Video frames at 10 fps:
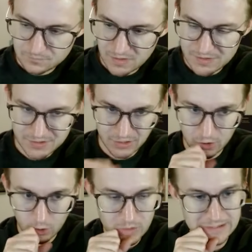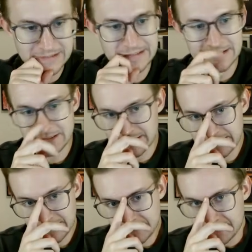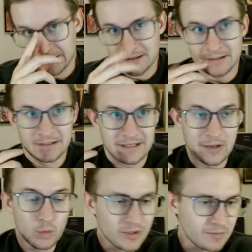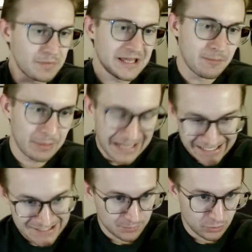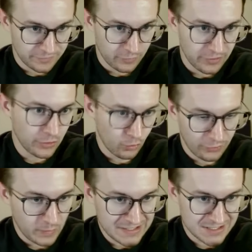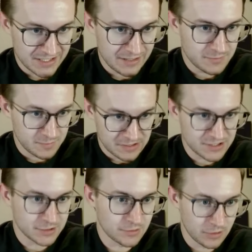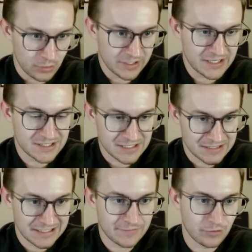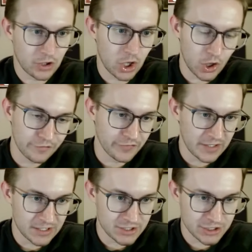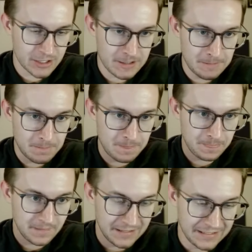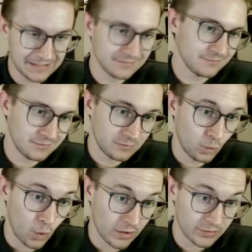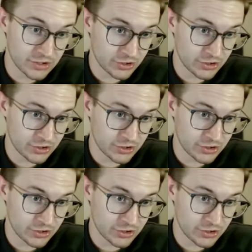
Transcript: So it wouldn't be impossible for the Northwest teams, Minnesota, OKC, and Denver, to all finish 1,